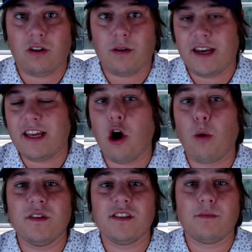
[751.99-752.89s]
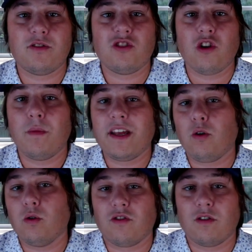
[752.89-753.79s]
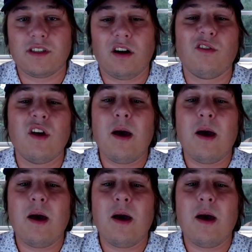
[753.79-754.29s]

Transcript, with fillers: I mean, he opens up so many holes for himself